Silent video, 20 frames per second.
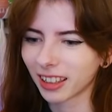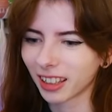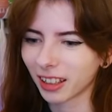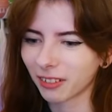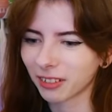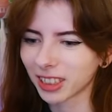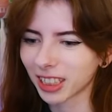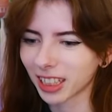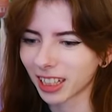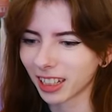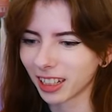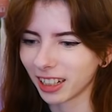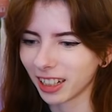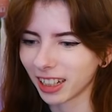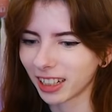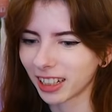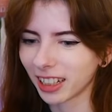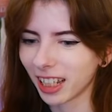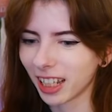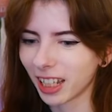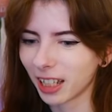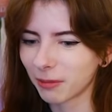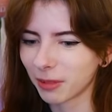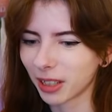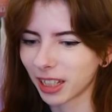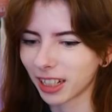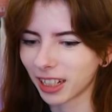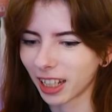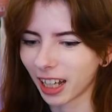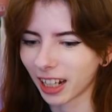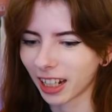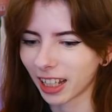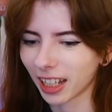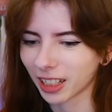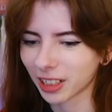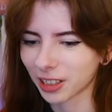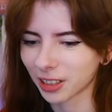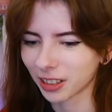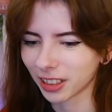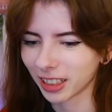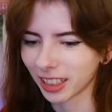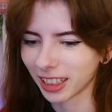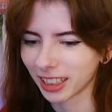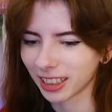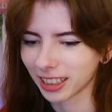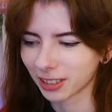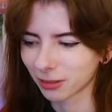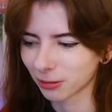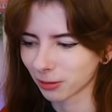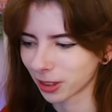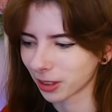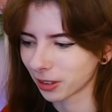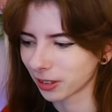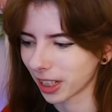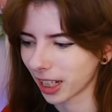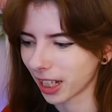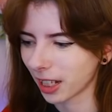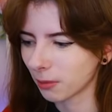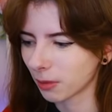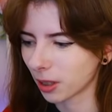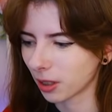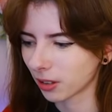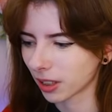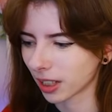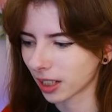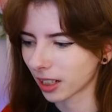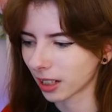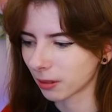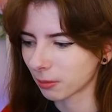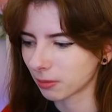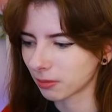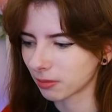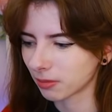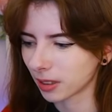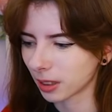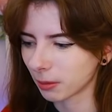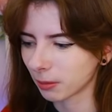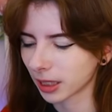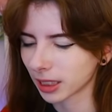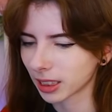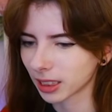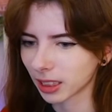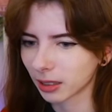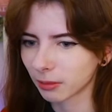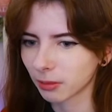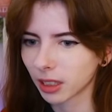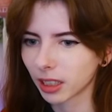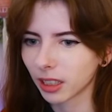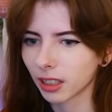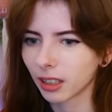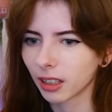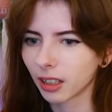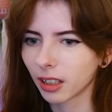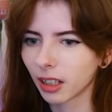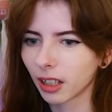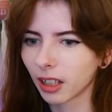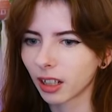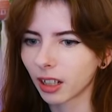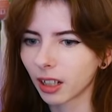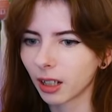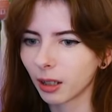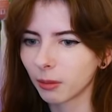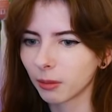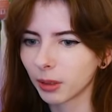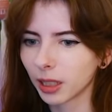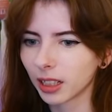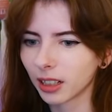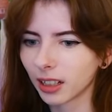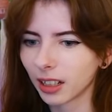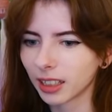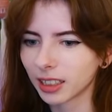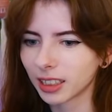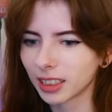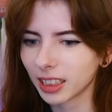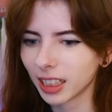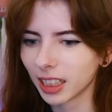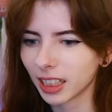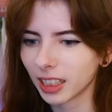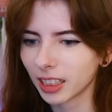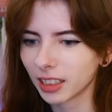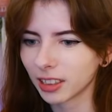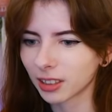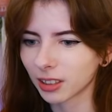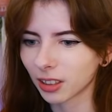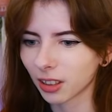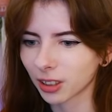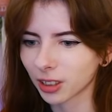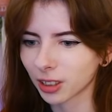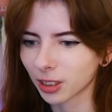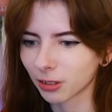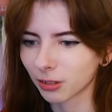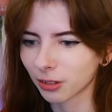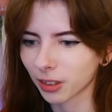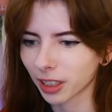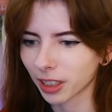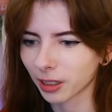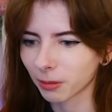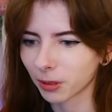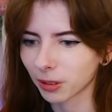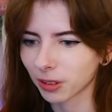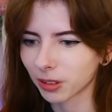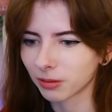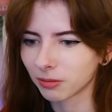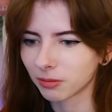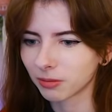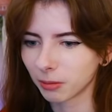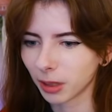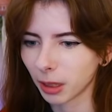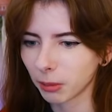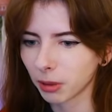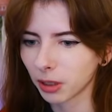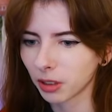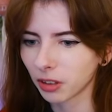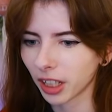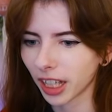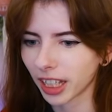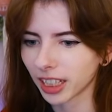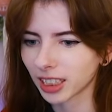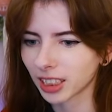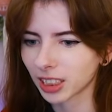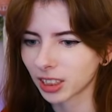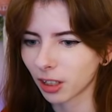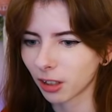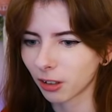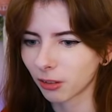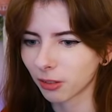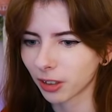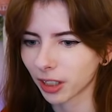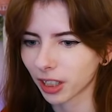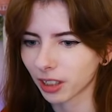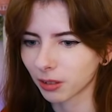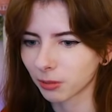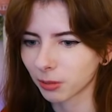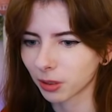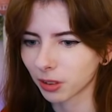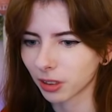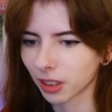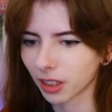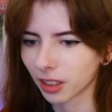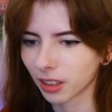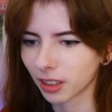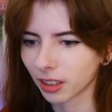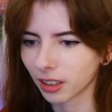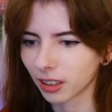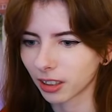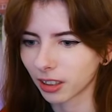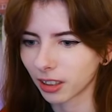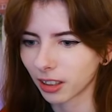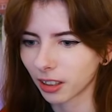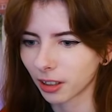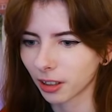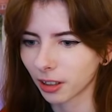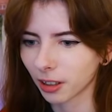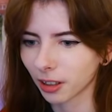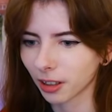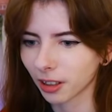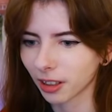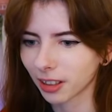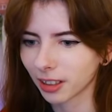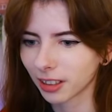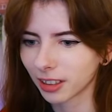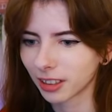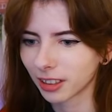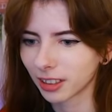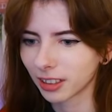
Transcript: that was like a nickname and not actually his real name. Oh god, I, I messed up. Um, I'd say he's also forgettable. Maybe less so forgettable than her.